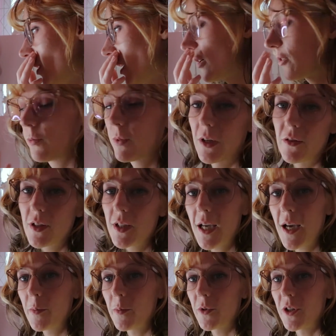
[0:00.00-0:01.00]
like around the
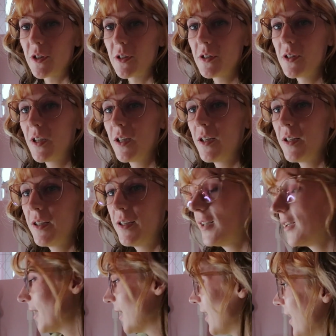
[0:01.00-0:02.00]
camera,
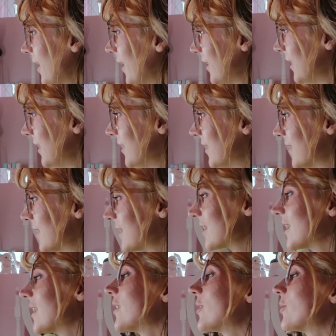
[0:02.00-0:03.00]
and it's like